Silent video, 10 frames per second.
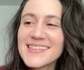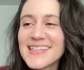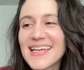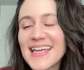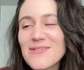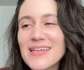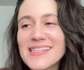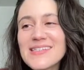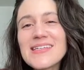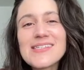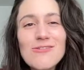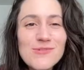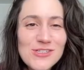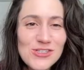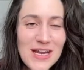like it's
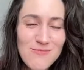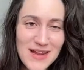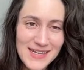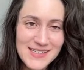almost a shame not